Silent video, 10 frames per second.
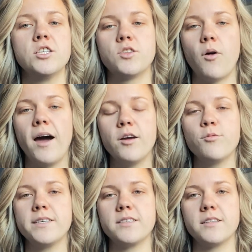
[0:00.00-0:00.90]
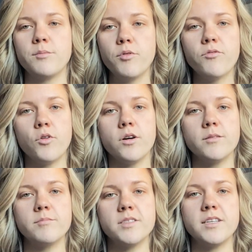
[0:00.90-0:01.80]
So I recently
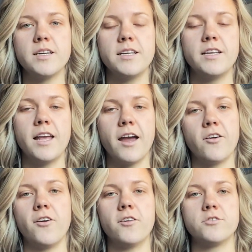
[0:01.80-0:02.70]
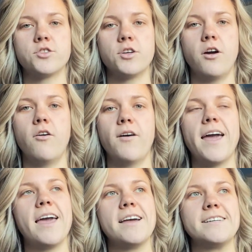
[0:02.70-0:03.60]
performed in an aerials show
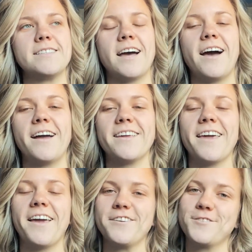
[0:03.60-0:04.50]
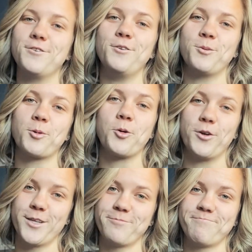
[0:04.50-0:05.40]
and I can't show you the recording.